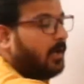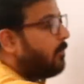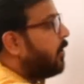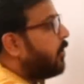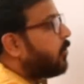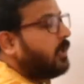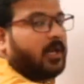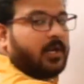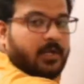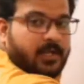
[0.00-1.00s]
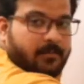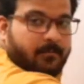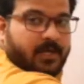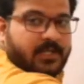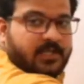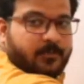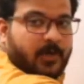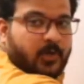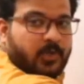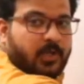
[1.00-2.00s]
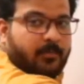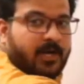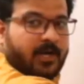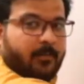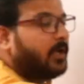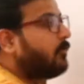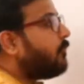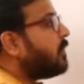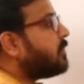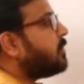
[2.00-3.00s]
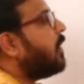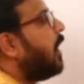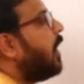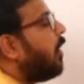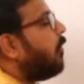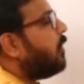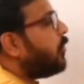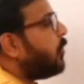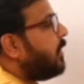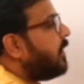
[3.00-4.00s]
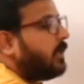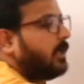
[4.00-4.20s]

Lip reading: particular number, this particular mathematical function. How will you do it?